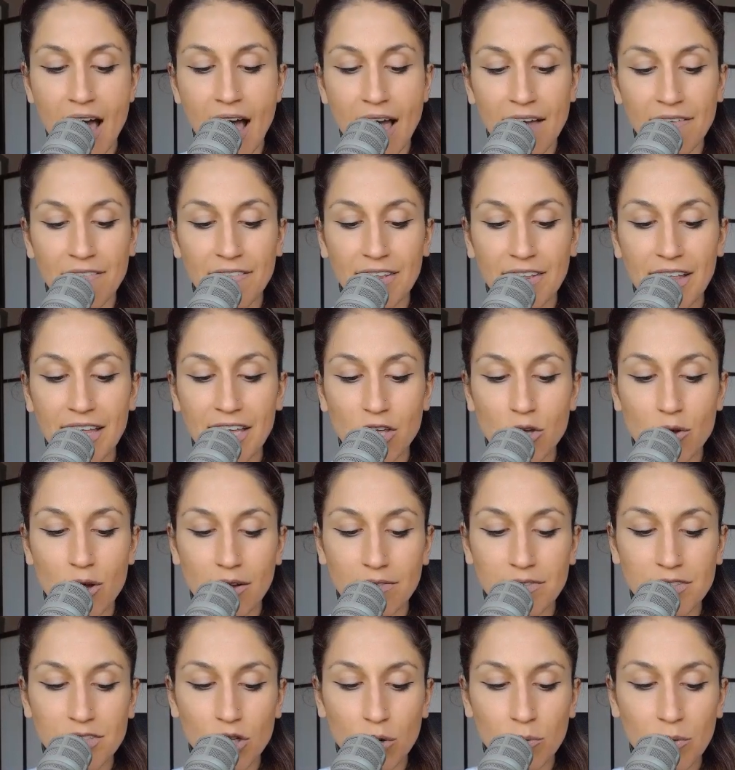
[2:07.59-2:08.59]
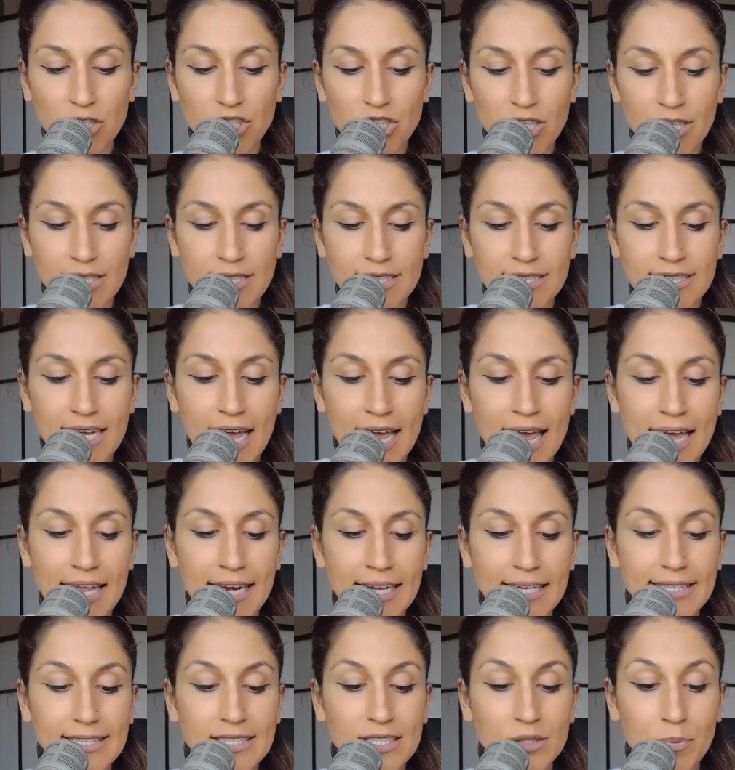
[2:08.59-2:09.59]
I feel like you have so much insight and
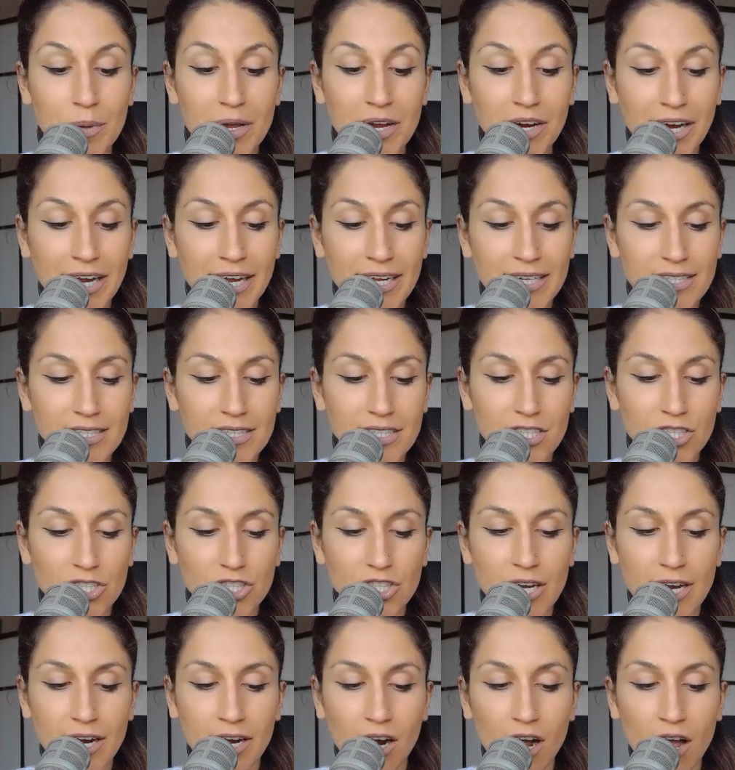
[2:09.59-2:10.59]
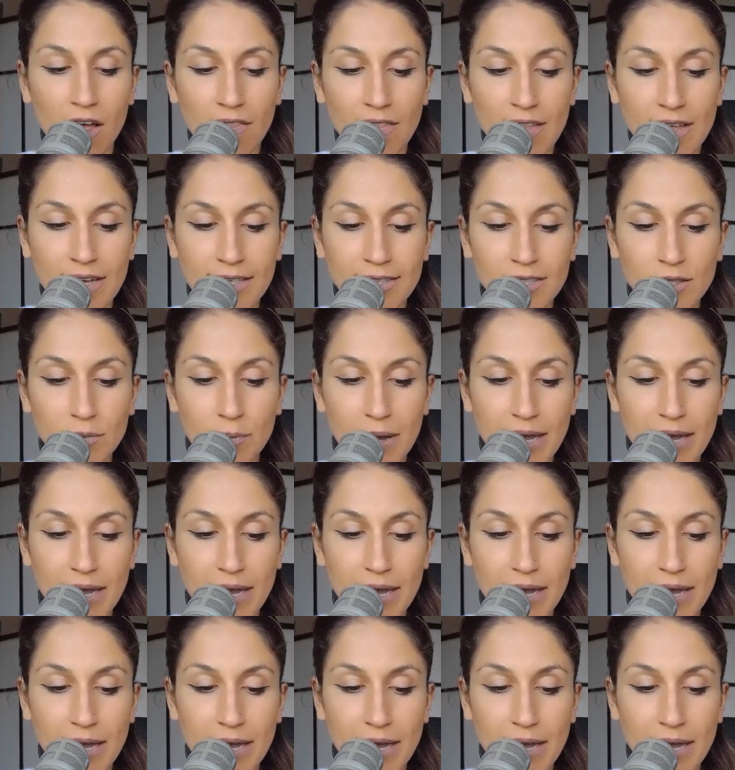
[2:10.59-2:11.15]
experience to share on this